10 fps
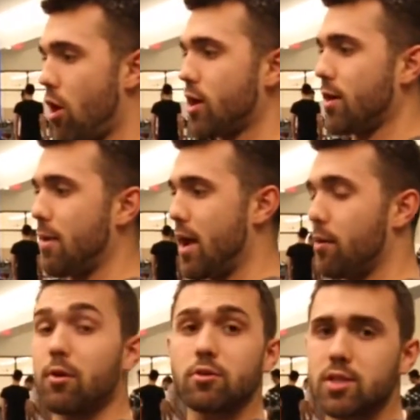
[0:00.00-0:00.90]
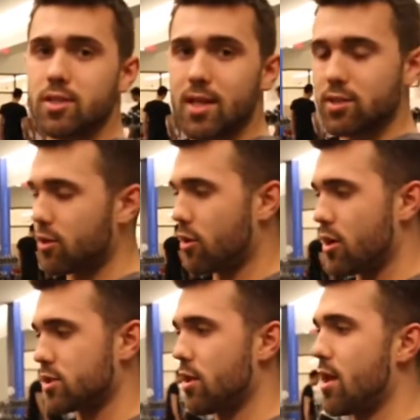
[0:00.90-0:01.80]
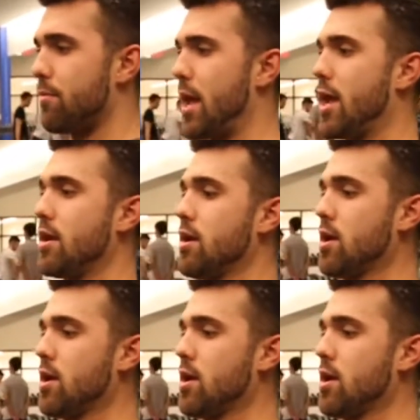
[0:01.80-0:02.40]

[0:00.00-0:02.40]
locking my elbows, because that's gonna cause a lot of pain.